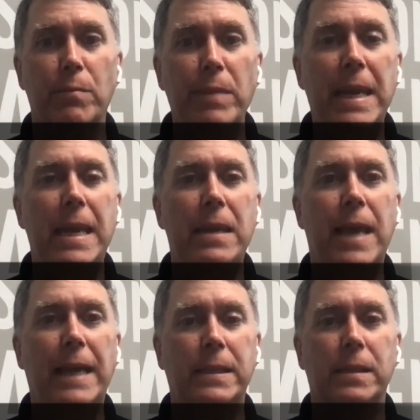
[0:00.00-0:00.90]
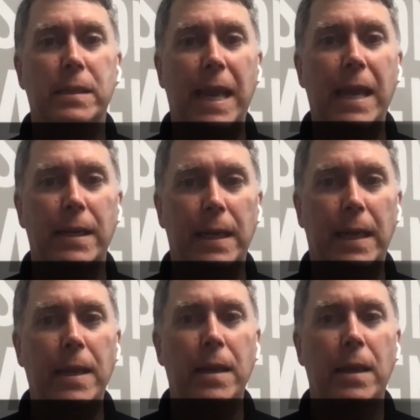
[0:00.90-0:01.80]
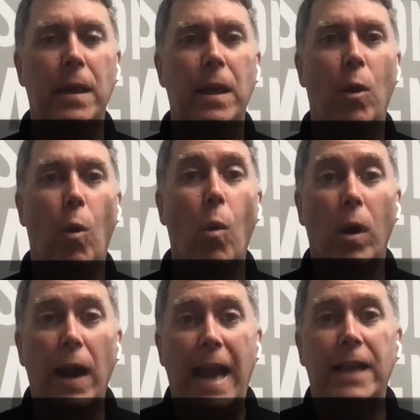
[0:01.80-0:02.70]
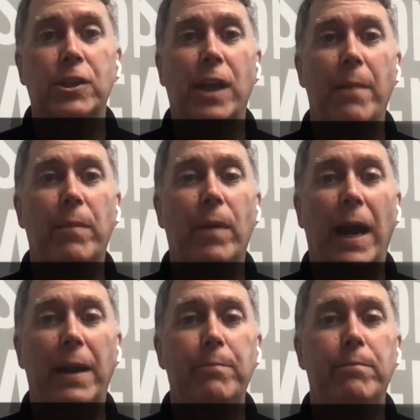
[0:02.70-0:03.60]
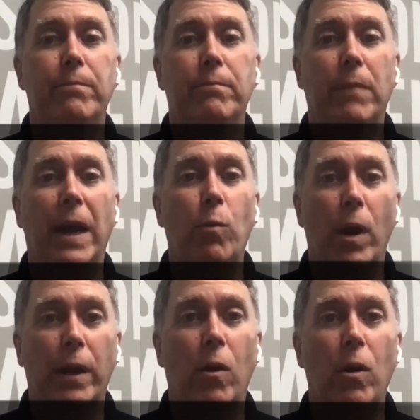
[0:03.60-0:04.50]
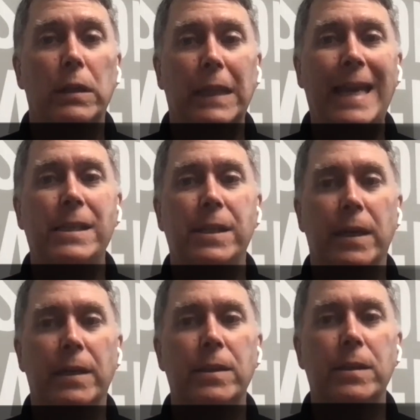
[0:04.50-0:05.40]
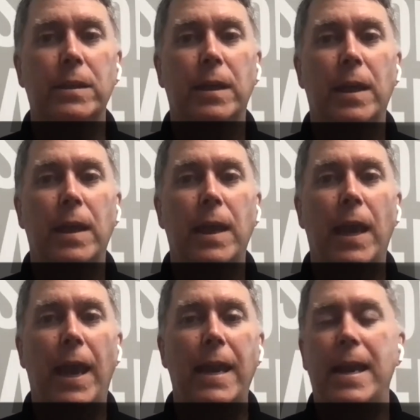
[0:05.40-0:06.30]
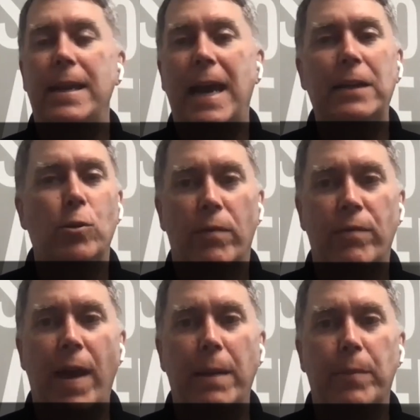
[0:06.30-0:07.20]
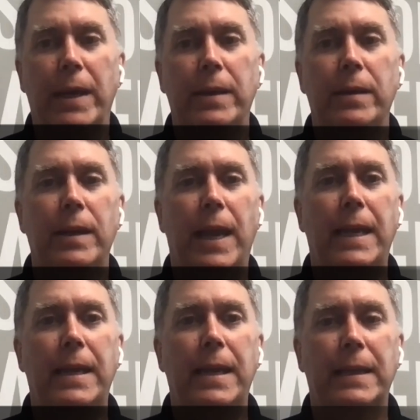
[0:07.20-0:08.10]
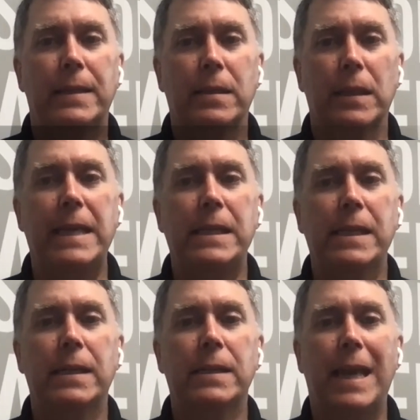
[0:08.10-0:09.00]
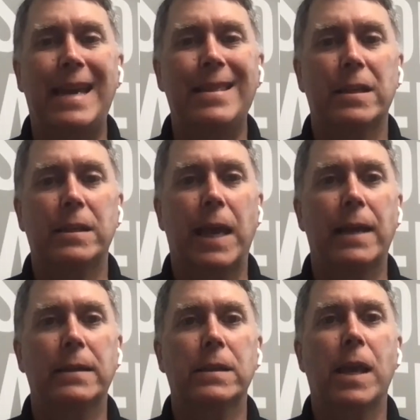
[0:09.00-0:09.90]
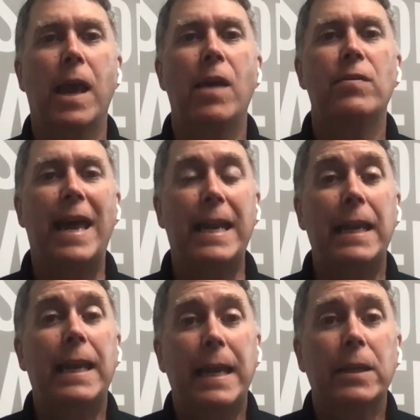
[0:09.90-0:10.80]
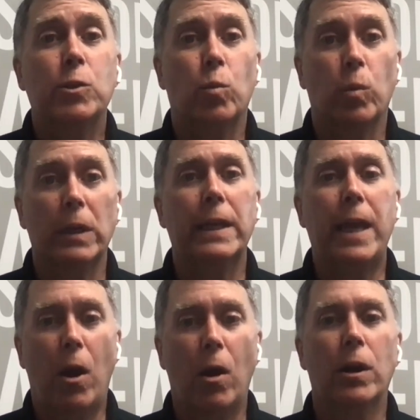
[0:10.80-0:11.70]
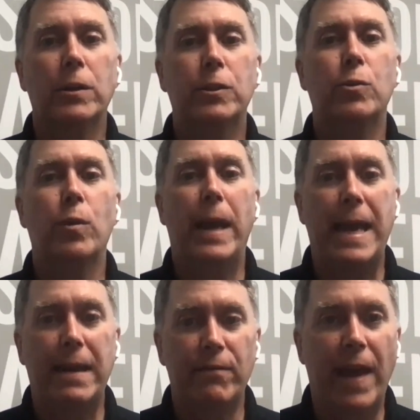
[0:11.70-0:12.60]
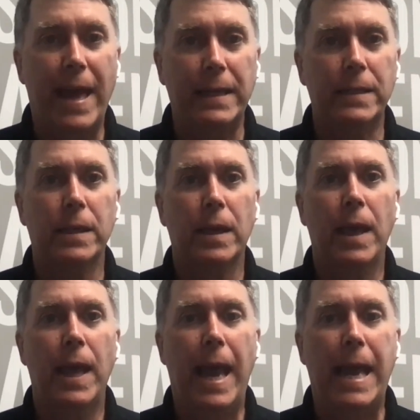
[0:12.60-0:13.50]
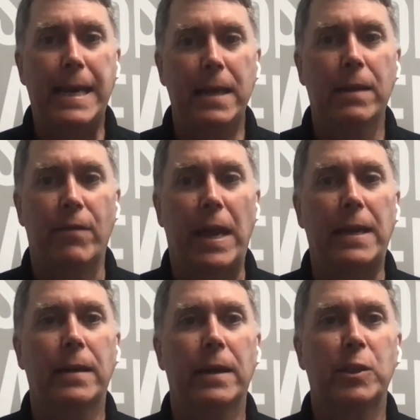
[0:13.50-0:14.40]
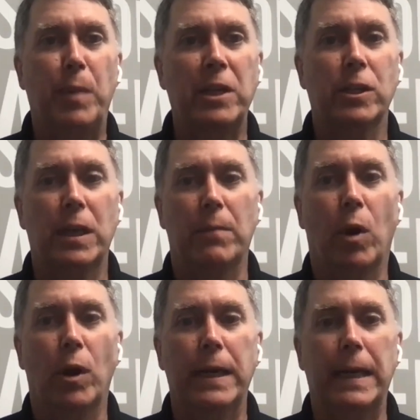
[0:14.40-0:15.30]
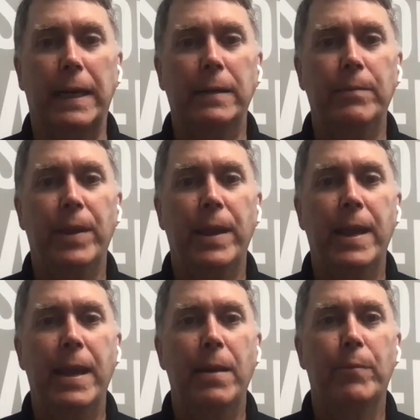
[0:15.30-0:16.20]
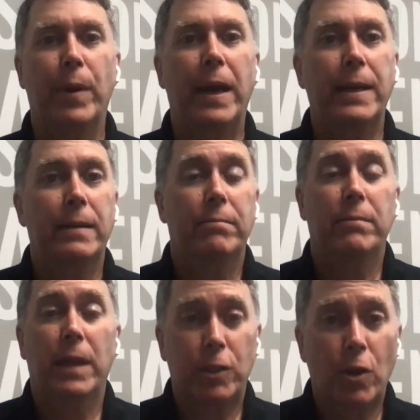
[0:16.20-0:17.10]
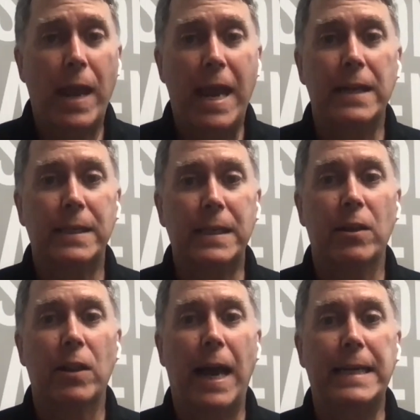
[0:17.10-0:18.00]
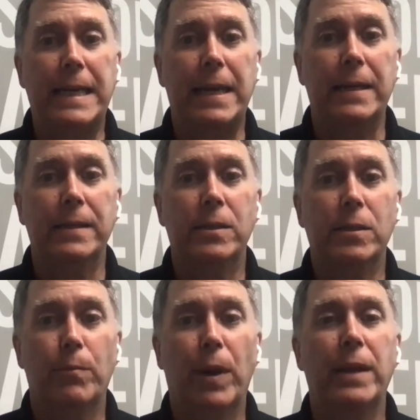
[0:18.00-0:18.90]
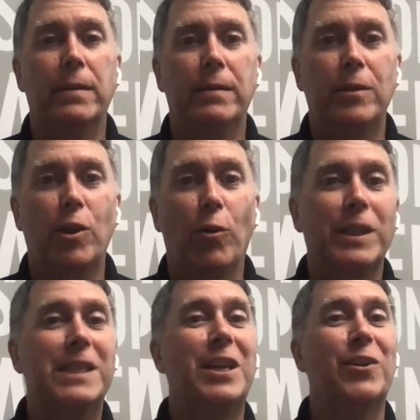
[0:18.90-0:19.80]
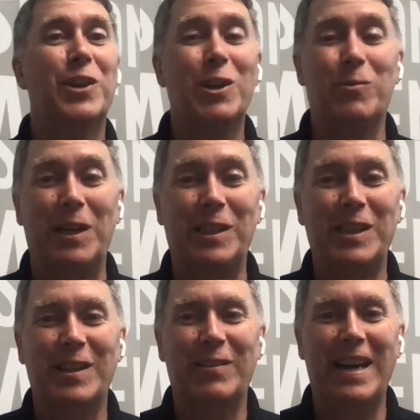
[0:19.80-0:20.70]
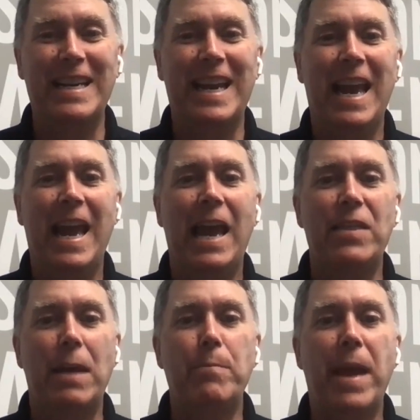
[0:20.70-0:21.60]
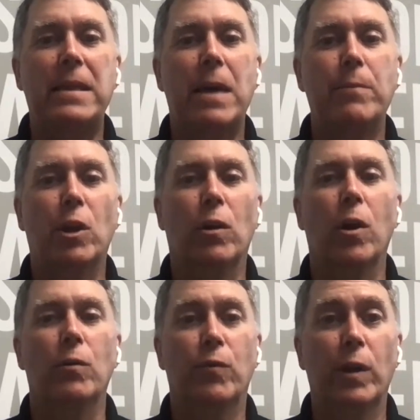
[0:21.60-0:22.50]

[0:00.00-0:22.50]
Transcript: To me, that's insanity. Or actually, I might want to call it laziness, and not to offend, but it's laziness in the sense that it is really hard to invent and innovate, especially in marketing. But it's okay to steal ideas, but you only steal the good ones, right? And then make them your own.